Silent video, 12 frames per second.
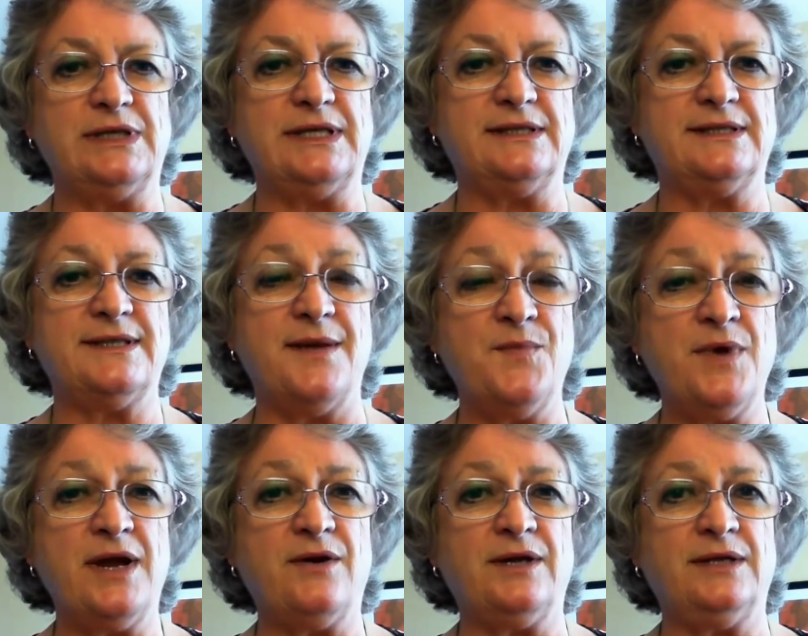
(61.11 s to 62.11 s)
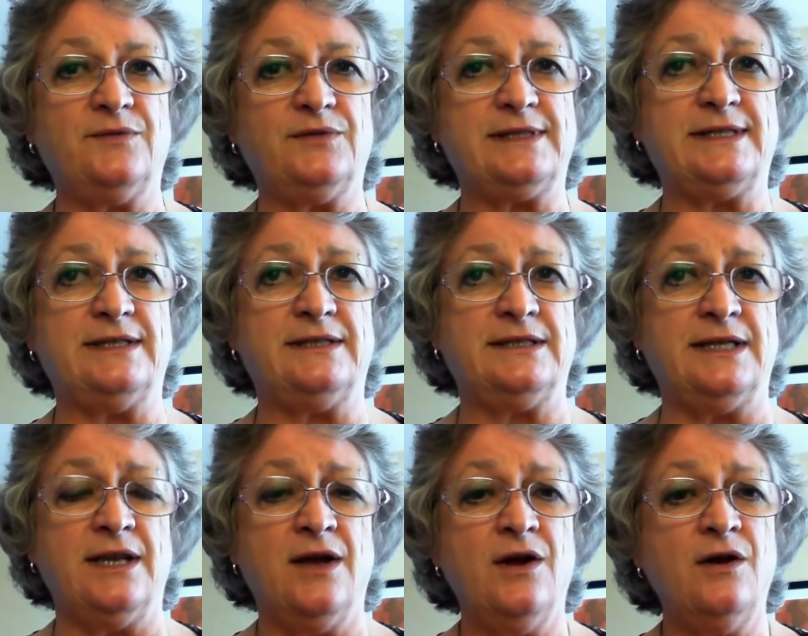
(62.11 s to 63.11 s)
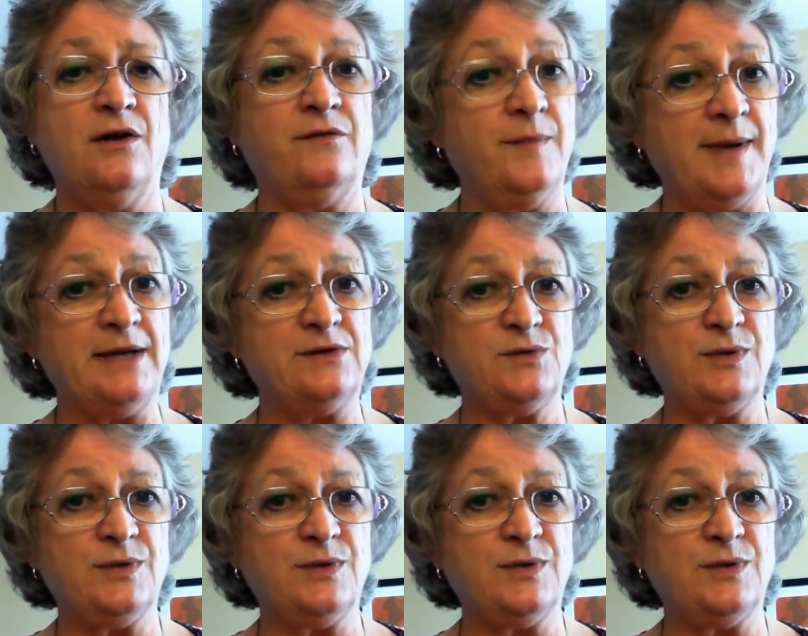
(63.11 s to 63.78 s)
is somewhere in the vicinity of about